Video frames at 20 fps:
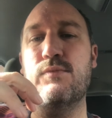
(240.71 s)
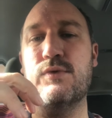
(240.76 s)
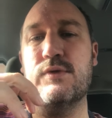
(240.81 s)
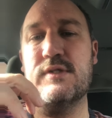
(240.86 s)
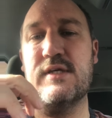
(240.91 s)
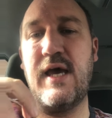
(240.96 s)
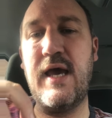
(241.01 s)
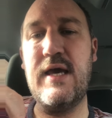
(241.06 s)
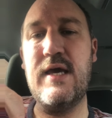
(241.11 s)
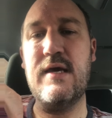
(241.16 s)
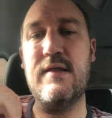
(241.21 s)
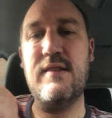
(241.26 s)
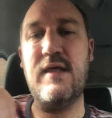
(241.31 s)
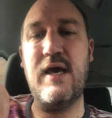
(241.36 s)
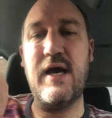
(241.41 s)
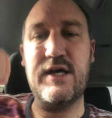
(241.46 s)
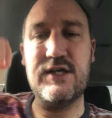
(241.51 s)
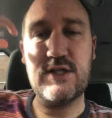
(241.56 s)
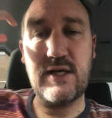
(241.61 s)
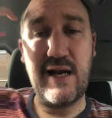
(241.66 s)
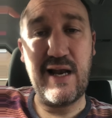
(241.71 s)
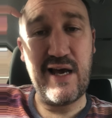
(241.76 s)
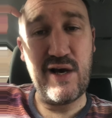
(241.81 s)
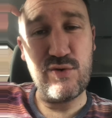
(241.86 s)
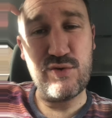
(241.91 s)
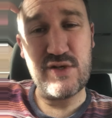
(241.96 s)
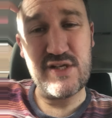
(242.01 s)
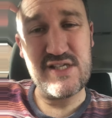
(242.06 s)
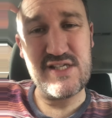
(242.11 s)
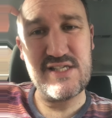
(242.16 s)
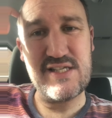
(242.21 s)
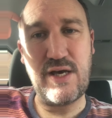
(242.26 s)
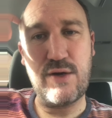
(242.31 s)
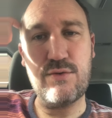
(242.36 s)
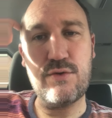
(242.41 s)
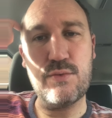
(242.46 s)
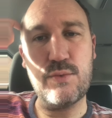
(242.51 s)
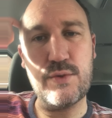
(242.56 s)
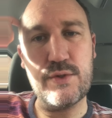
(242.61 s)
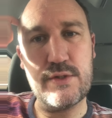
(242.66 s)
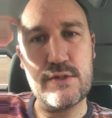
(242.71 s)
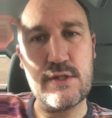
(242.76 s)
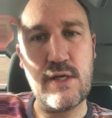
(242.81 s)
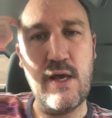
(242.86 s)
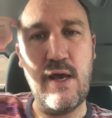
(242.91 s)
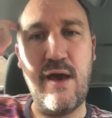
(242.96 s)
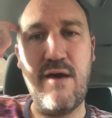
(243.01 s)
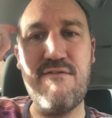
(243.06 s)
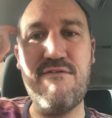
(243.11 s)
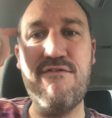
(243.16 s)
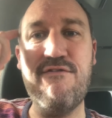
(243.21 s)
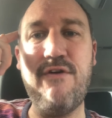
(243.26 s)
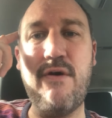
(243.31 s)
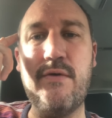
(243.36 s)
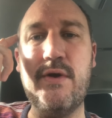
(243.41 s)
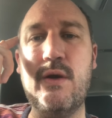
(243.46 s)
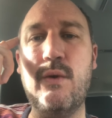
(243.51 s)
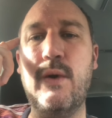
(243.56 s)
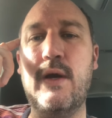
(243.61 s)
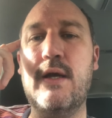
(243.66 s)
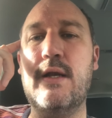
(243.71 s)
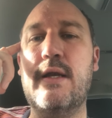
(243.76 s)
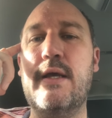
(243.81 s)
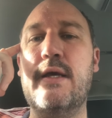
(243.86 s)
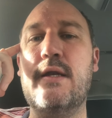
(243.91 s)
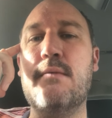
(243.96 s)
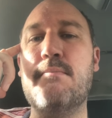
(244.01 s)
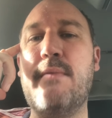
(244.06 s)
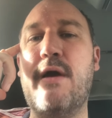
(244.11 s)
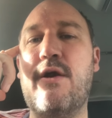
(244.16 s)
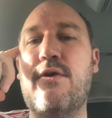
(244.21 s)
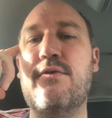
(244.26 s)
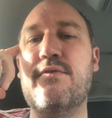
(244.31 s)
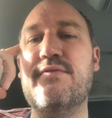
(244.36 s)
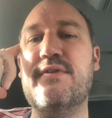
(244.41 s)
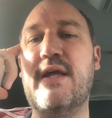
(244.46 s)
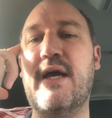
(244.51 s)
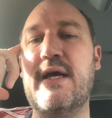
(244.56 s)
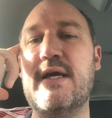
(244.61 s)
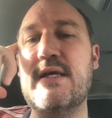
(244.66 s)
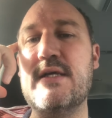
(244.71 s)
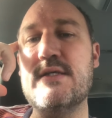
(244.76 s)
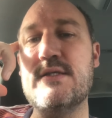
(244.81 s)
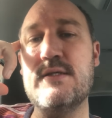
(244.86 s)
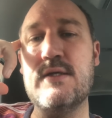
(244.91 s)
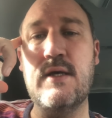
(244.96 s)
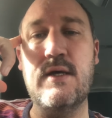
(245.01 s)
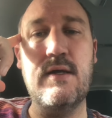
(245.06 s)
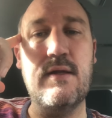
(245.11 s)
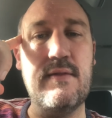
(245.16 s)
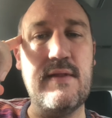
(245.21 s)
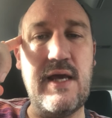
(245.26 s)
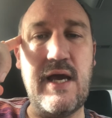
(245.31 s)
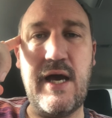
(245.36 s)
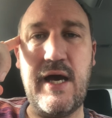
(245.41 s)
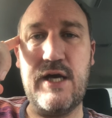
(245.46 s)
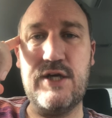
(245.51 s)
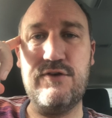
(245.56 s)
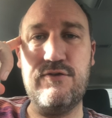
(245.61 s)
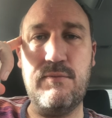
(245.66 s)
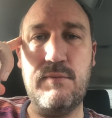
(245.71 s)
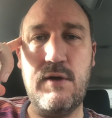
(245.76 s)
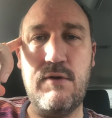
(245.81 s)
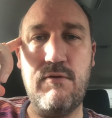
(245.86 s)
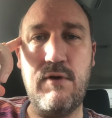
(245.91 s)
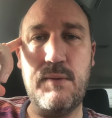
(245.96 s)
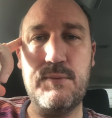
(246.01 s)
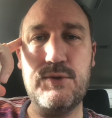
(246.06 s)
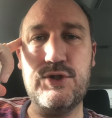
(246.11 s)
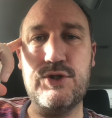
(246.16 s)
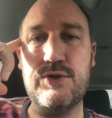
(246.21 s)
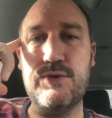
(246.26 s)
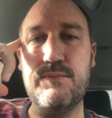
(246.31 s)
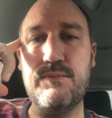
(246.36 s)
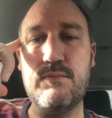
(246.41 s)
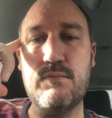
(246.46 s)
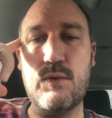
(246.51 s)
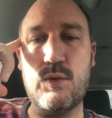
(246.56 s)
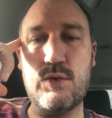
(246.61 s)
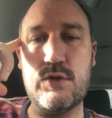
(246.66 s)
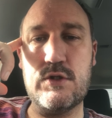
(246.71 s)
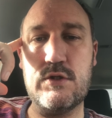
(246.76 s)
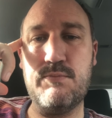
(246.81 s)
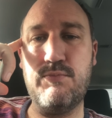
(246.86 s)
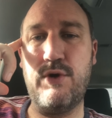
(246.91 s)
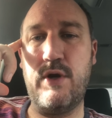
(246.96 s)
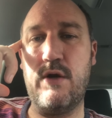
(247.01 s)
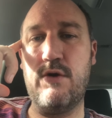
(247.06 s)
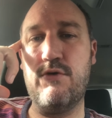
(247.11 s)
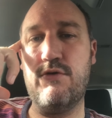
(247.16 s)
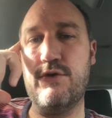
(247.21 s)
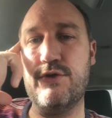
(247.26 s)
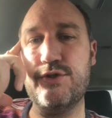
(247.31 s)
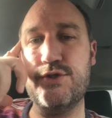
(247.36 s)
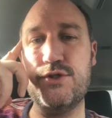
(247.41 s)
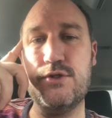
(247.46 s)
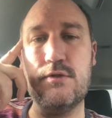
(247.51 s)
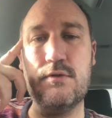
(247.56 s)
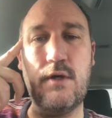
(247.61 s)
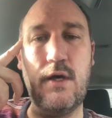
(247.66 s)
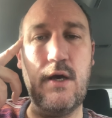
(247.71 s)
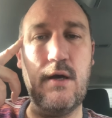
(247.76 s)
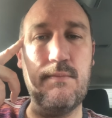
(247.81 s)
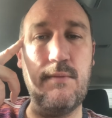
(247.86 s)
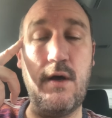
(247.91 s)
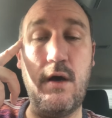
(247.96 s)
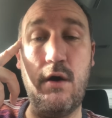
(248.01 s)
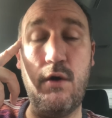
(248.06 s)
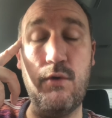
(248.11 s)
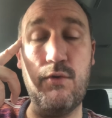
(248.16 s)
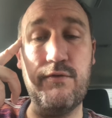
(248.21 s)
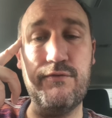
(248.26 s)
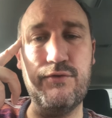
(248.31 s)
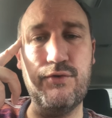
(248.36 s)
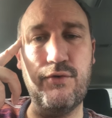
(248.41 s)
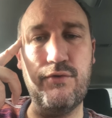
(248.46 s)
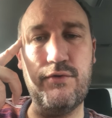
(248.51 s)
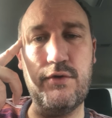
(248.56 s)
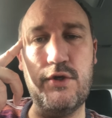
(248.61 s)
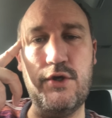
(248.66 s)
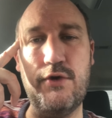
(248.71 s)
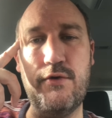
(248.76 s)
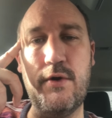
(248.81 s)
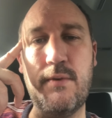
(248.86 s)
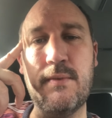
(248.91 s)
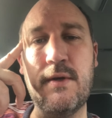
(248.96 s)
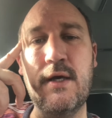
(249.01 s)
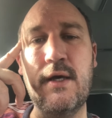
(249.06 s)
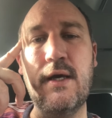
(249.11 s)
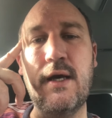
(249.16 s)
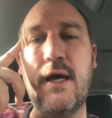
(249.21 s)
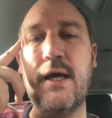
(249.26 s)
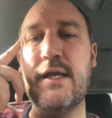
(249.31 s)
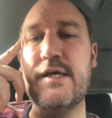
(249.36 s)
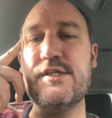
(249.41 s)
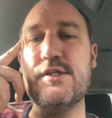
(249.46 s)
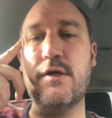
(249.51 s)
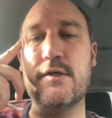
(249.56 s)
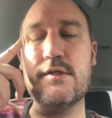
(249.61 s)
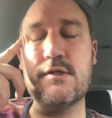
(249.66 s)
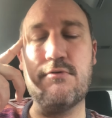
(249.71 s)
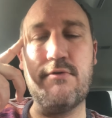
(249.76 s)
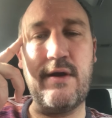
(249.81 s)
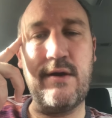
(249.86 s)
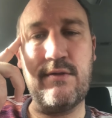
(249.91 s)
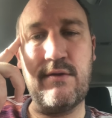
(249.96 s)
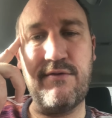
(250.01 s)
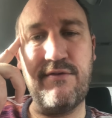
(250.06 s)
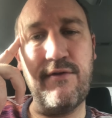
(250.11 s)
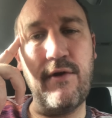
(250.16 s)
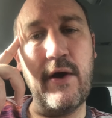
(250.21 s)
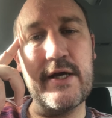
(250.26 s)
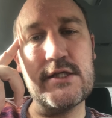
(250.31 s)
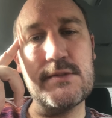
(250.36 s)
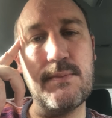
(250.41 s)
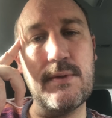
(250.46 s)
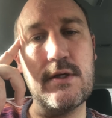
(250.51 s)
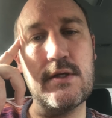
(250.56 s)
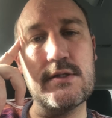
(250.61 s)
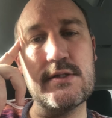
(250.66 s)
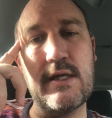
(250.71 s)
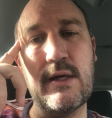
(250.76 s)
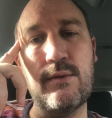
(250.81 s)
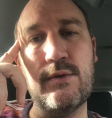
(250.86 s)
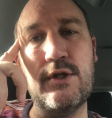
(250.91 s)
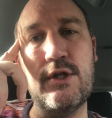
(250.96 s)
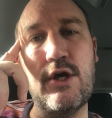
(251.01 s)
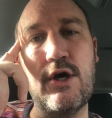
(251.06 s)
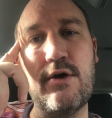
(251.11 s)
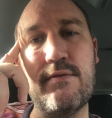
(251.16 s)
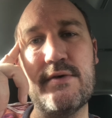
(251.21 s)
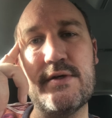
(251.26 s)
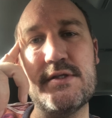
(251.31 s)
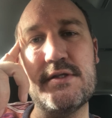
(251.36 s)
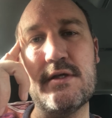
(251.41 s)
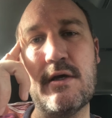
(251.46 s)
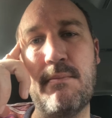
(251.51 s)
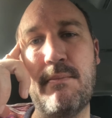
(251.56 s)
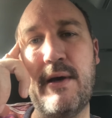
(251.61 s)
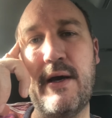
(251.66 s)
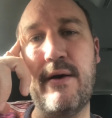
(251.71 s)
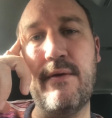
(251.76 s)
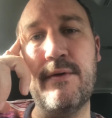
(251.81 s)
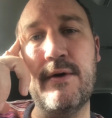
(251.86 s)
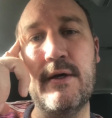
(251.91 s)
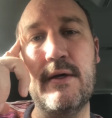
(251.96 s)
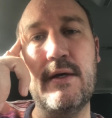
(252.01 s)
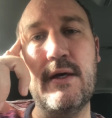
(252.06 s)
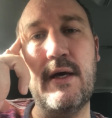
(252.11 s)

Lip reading: was taking the ash cloud southwards, and very quickly, in a matter of days, the ash from the eruption was spread across the whole of northern Europe, and they started to ground the flights because they were nervous about